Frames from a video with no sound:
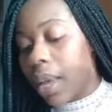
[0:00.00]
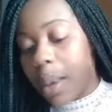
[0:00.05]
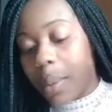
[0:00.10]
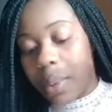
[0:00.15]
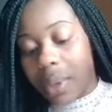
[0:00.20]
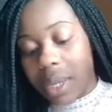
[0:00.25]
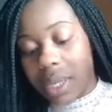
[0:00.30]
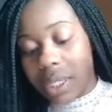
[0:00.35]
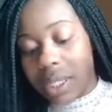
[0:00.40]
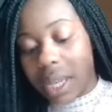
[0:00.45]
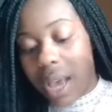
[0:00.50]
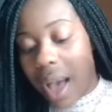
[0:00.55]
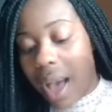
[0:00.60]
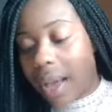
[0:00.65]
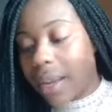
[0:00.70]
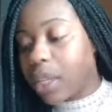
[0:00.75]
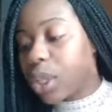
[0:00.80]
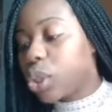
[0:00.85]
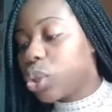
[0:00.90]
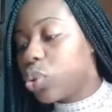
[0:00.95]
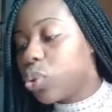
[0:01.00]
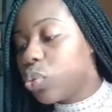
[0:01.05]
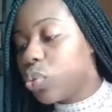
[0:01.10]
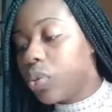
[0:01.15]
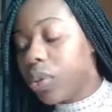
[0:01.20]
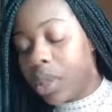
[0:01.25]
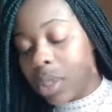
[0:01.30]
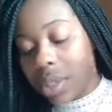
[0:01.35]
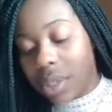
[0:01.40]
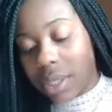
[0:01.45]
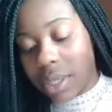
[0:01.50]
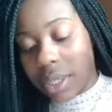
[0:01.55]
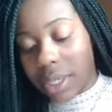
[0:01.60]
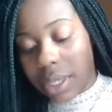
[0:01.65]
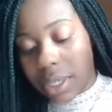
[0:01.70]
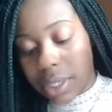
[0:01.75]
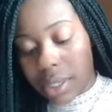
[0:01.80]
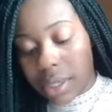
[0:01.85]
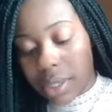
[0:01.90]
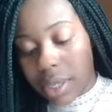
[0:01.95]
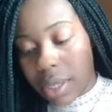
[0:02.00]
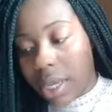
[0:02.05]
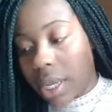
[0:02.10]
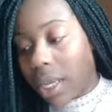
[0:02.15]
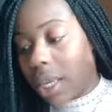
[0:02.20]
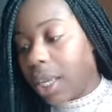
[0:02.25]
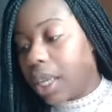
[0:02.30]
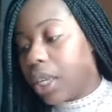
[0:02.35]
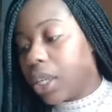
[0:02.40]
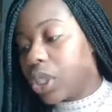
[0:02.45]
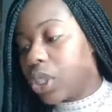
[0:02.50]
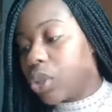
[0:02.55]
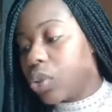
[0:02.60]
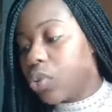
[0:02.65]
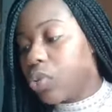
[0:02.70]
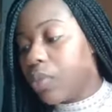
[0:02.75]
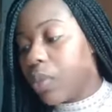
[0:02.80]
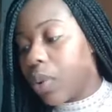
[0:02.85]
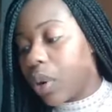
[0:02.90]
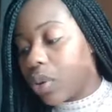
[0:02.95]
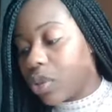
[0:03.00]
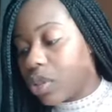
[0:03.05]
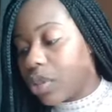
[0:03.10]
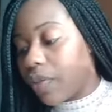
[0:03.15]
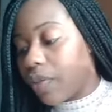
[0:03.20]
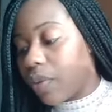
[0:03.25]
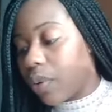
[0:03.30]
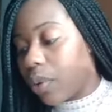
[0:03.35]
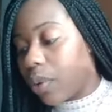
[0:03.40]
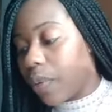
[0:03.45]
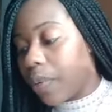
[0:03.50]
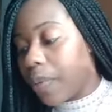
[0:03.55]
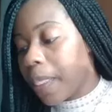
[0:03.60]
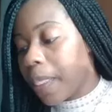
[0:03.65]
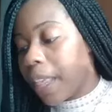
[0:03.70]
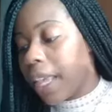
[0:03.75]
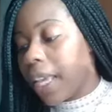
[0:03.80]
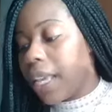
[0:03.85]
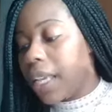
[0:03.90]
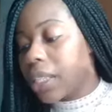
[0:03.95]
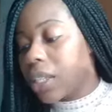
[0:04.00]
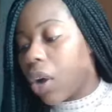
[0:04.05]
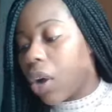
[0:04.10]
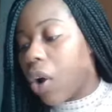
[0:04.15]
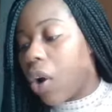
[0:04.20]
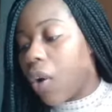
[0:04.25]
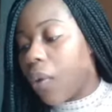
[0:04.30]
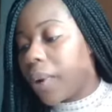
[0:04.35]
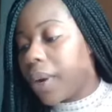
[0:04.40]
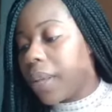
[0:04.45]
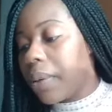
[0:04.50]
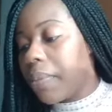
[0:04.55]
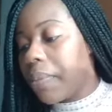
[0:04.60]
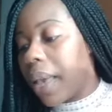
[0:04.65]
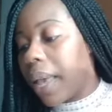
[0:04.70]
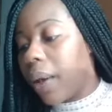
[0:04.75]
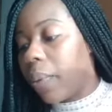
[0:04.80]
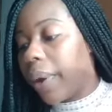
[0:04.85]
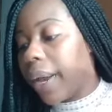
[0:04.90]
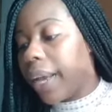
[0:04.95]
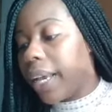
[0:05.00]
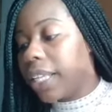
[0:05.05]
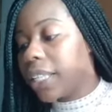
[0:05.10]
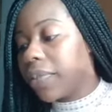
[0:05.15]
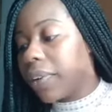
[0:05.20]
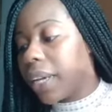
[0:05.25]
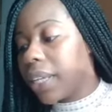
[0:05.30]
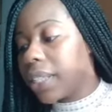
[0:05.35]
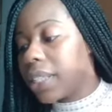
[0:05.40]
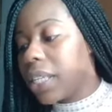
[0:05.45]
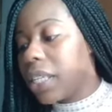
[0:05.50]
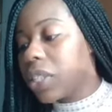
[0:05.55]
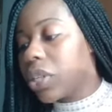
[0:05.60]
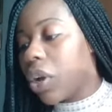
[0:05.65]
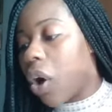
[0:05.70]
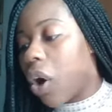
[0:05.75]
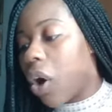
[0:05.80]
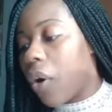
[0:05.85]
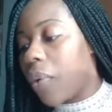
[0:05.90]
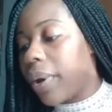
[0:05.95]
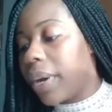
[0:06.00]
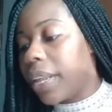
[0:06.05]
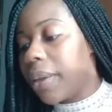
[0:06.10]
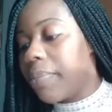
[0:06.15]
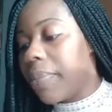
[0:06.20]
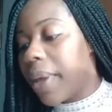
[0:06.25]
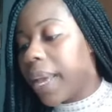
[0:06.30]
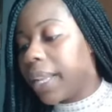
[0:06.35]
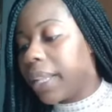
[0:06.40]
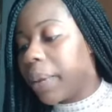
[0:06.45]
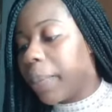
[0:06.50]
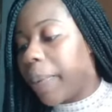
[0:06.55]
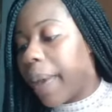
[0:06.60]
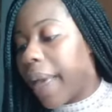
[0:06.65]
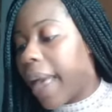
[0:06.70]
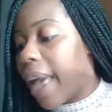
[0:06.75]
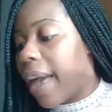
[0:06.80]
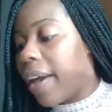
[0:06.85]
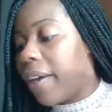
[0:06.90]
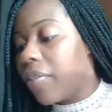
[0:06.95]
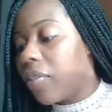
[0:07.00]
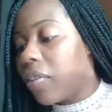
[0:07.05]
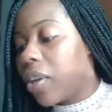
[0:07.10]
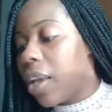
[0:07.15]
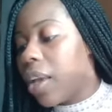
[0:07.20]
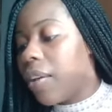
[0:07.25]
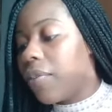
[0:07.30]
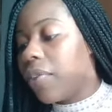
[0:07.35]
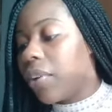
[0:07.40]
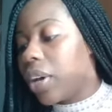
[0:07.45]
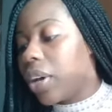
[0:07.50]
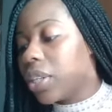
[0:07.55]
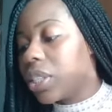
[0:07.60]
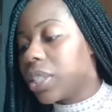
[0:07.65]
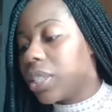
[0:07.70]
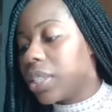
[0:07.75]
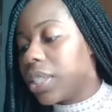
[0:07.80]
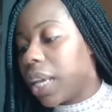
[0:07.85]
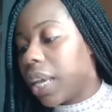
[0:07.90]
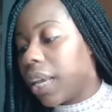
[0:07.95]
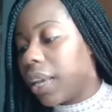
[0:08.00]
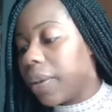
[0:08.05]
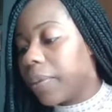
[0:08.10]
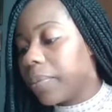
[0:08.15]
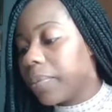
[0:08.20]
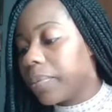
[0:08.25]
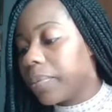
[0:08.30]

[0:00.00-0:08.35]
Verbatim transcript: Because God is too good. He is too merciful. He has already made ways for us. He's already made the path for us to take.